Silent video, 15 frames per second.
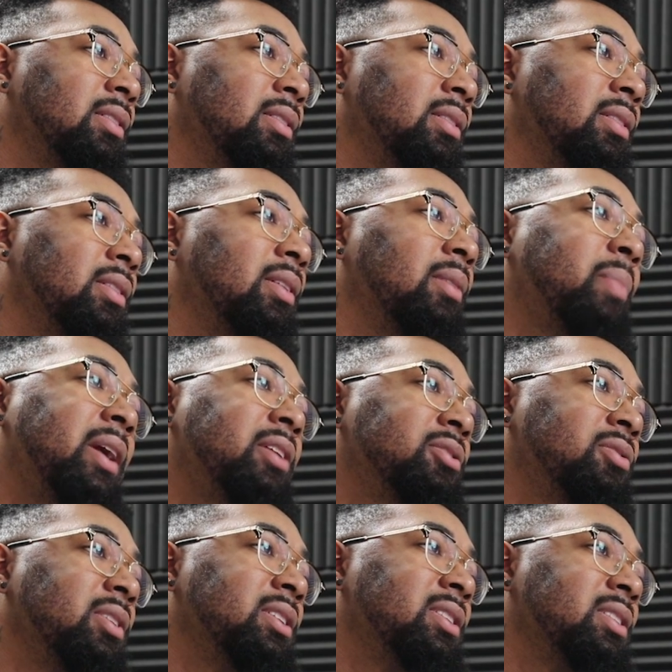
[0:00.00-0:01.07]
Okay.
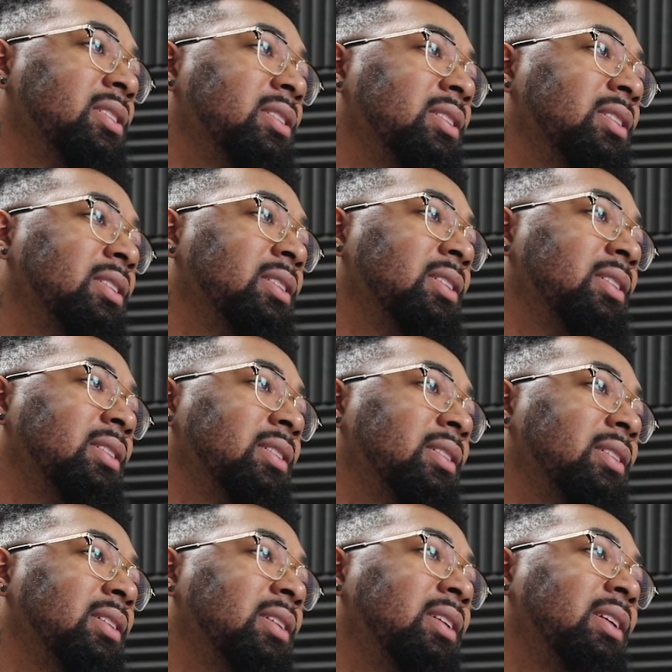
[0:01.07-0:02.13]
Patriots.
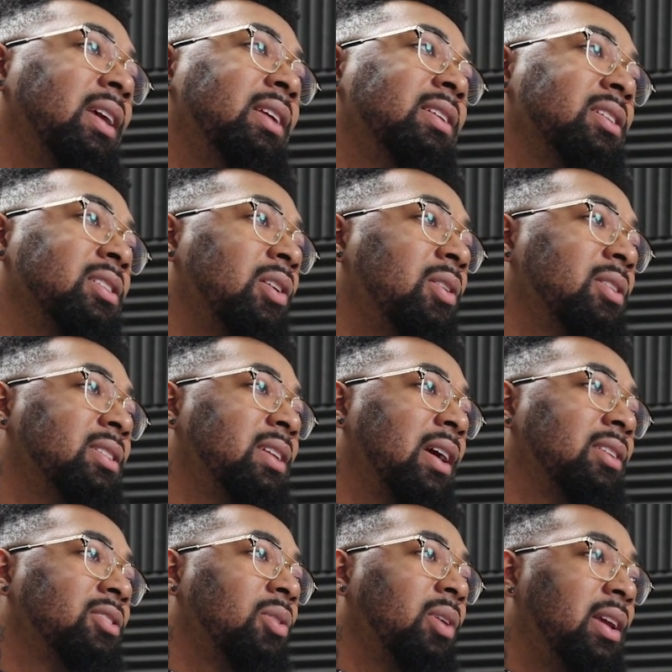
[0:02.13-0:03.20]
Oh yeah. He just damn. lost
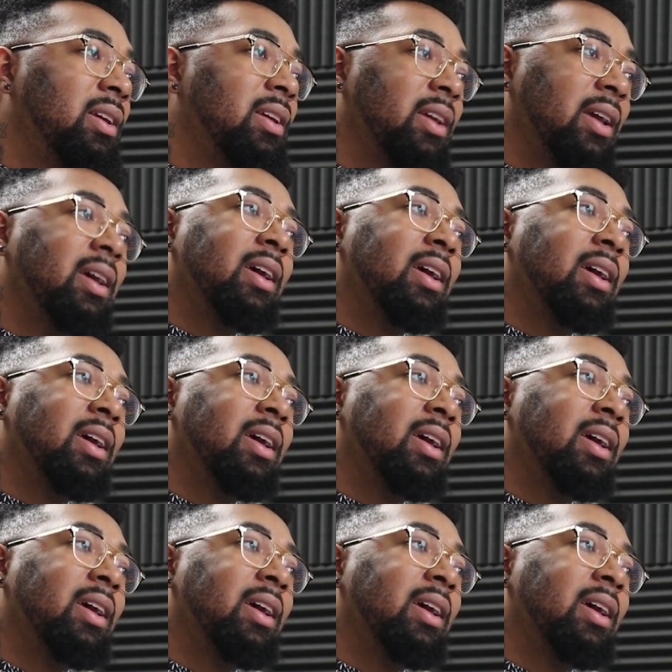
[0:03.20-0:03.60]
that. So he